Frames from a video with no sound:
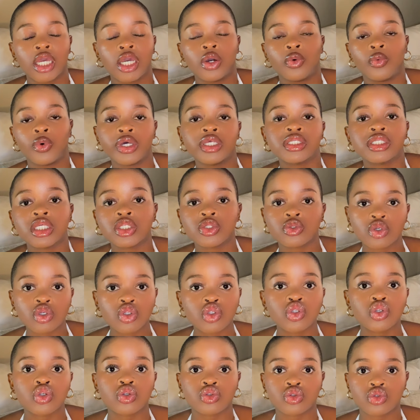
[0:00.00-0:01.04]
What is that doing
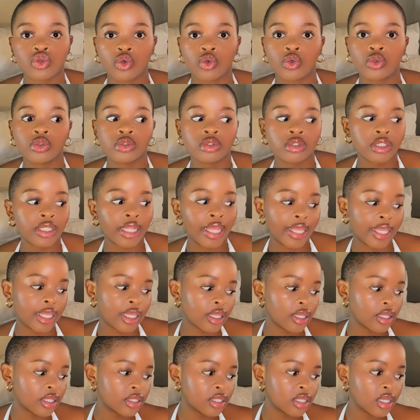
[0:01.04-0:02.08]
for your soul?
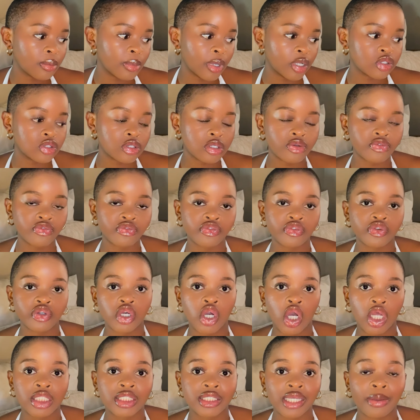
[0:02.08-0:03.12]
Like, the amount of
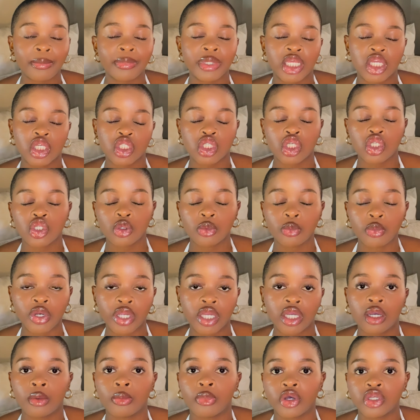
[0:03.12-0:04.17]
contamination you
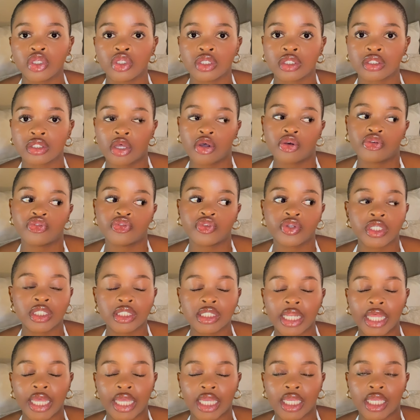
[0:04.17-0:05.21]
bring upon yourself is
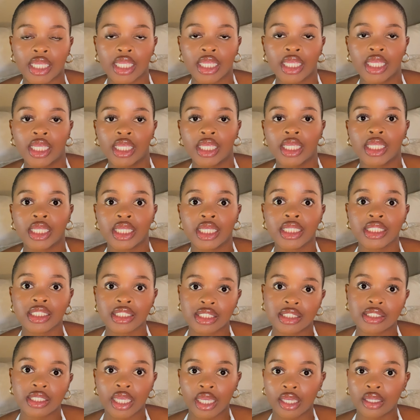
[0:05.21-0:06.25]
like
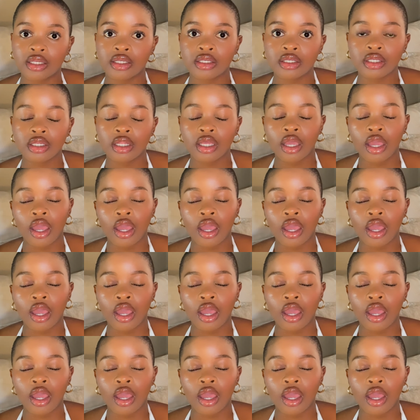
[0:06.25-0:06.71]
insane.